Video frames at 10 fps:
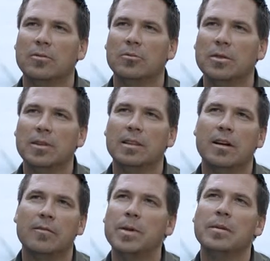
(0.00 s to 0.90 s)
really
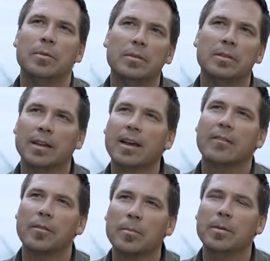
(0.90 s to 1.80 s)
love people and
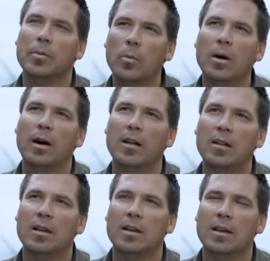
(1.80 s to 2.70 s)
care for people
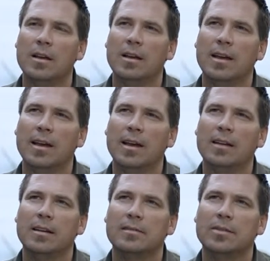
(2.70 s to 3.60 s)
well.
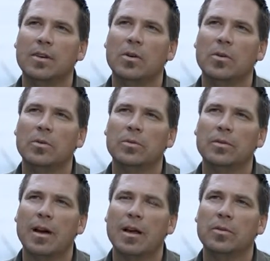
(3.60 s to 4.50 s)
And so
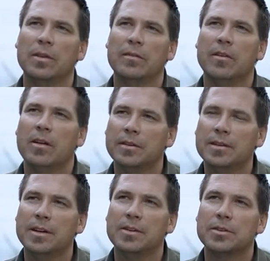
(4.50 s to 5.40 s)
not only
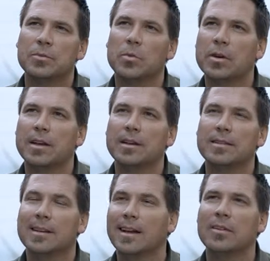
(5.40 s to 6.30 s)
volunteers working
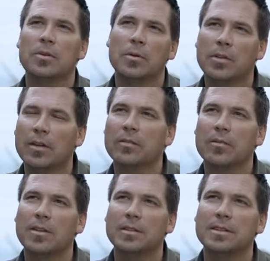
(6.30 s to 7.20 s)
together with other
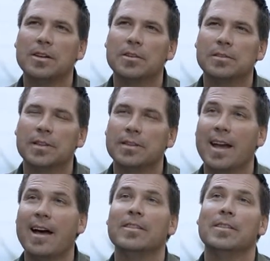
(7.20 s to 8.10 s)
volunteers that they
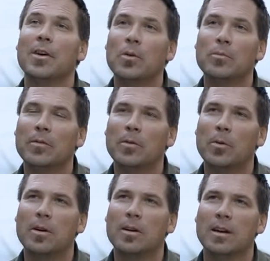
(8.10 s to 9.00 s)
haven't known
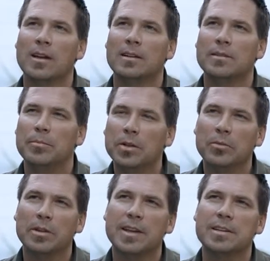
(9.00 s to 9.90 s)
before to build
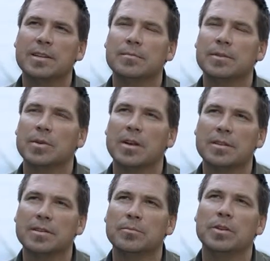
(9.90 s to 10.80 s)
relationships, but
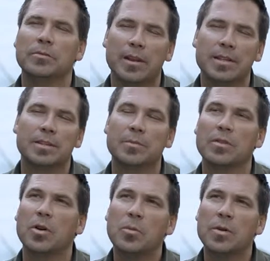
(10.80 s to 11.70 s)
also building relationships
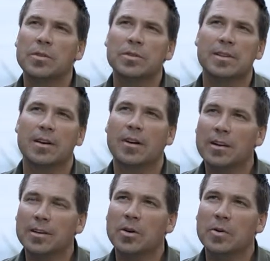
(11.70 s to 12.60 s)
with homeowners that are
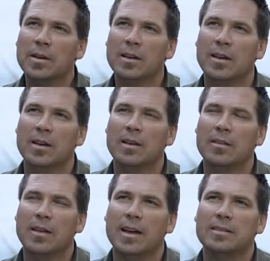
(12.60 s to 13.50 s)
ongoing,
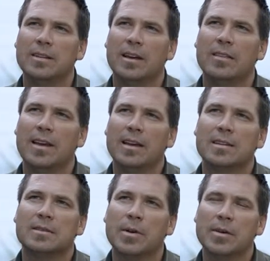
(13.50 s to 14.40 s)
that uh, they
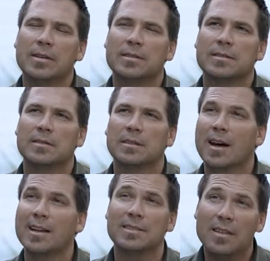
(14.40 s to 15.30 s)
experience
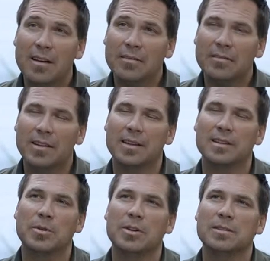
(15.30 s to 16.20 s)
God's love, they
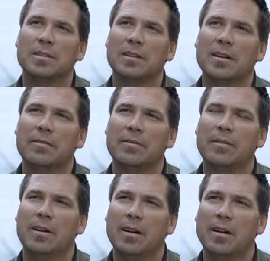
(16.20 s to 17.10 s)
experience the love
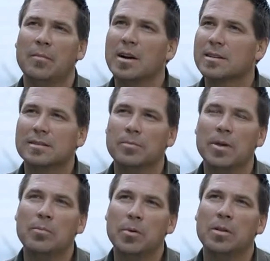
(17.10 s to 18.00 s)
uh, amongst the
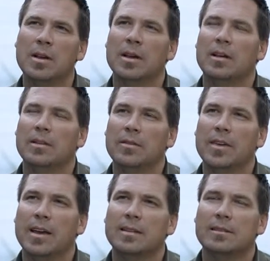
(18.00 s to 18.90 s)
people that
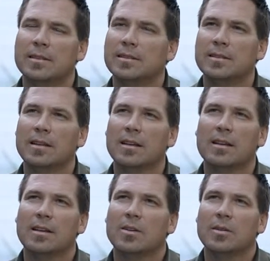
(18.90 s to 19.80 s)
they can just,
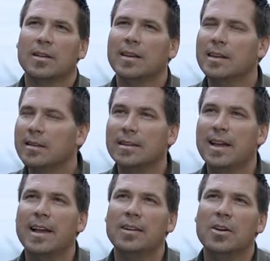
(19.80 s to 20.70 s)
you know, at the end of the
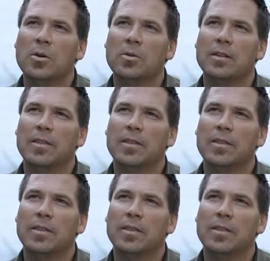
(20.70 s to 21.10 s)
day, know that